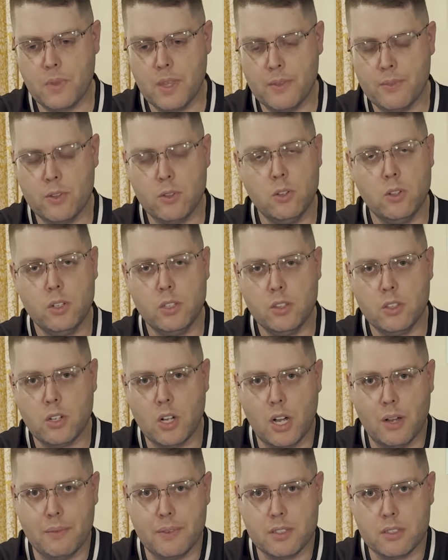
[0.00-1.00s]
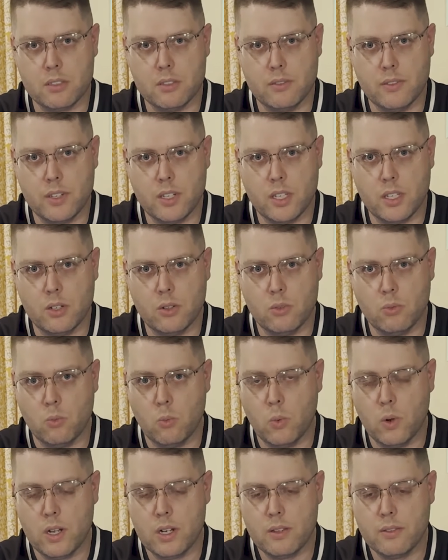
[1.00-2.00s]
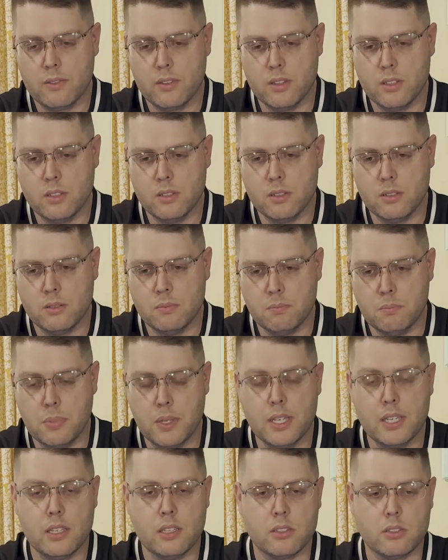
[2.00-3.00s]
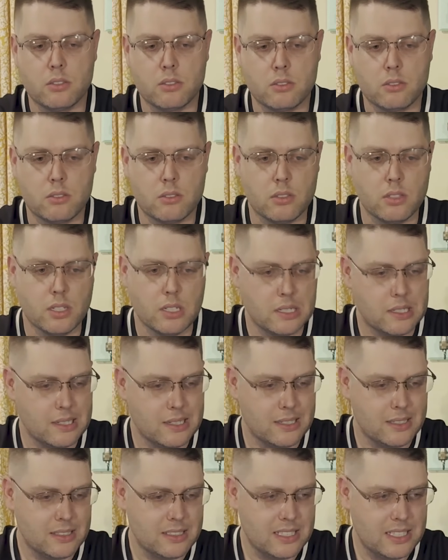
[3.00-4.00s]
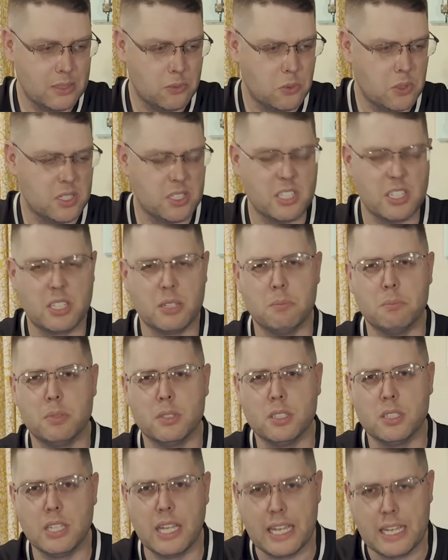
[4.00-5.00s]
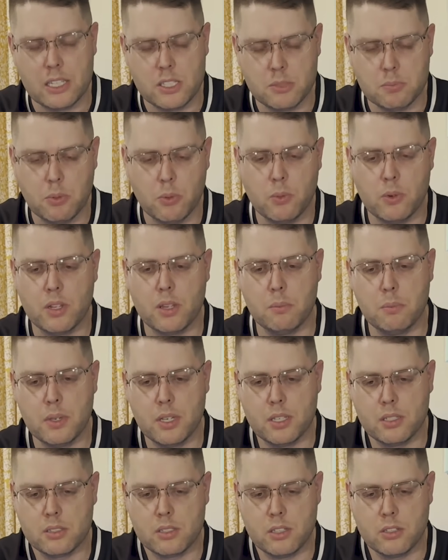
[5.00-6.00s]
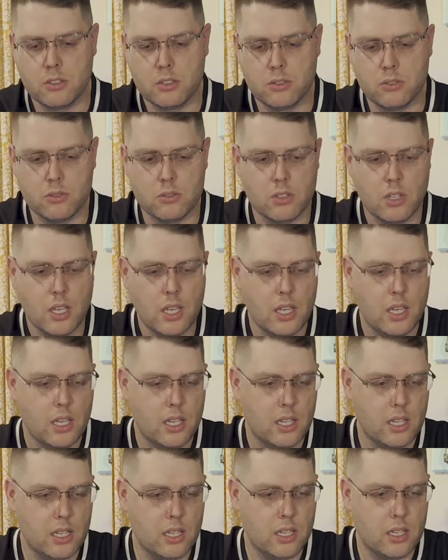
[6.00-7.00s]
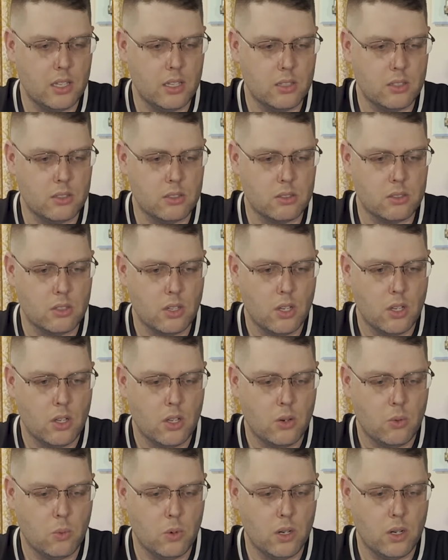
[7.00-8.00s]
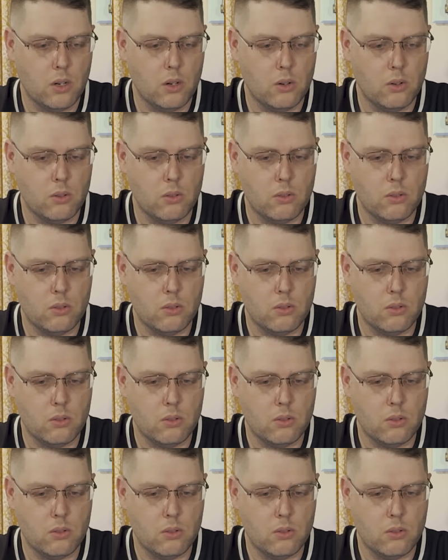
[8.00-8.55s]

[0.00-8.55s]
if you look at the comments in the video, one of the biggest, I don't want to say complaints, but one of the biggest issues is, well,